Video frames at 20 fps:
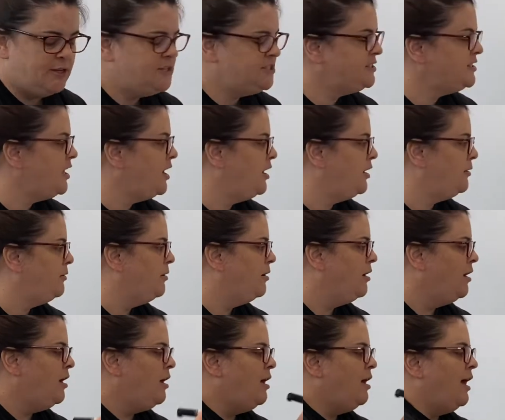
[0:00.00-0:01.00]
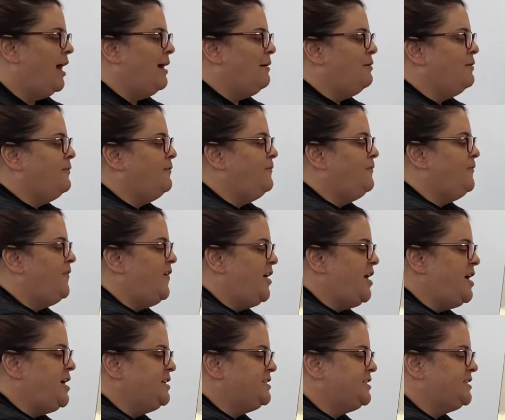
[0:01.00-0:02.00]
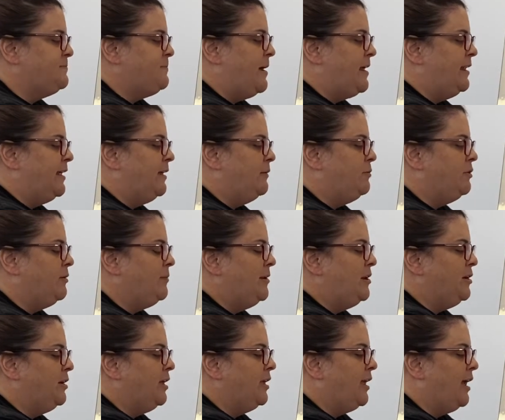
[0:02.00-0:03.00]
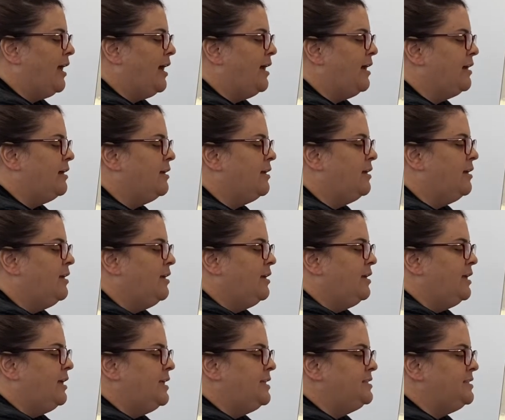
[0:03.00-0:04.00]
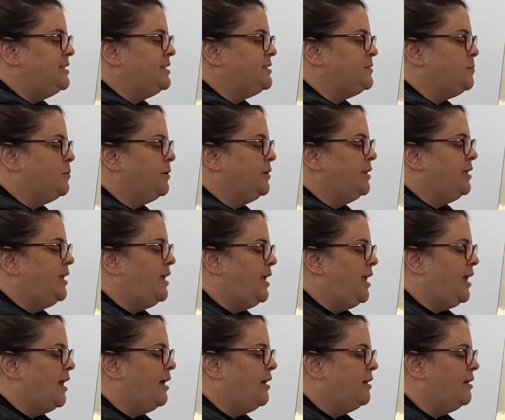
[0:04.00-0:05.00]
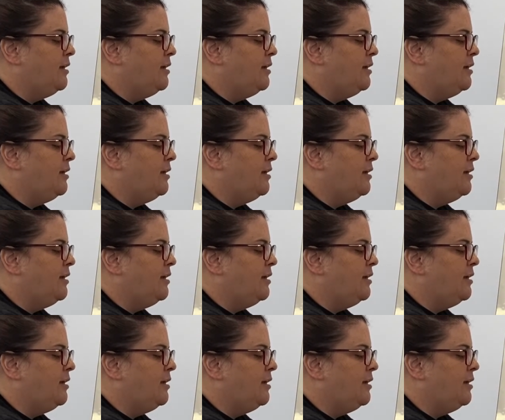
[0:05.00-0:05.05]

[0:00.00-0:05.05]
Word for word: So, our first spelling we're going to be looking at is this one here.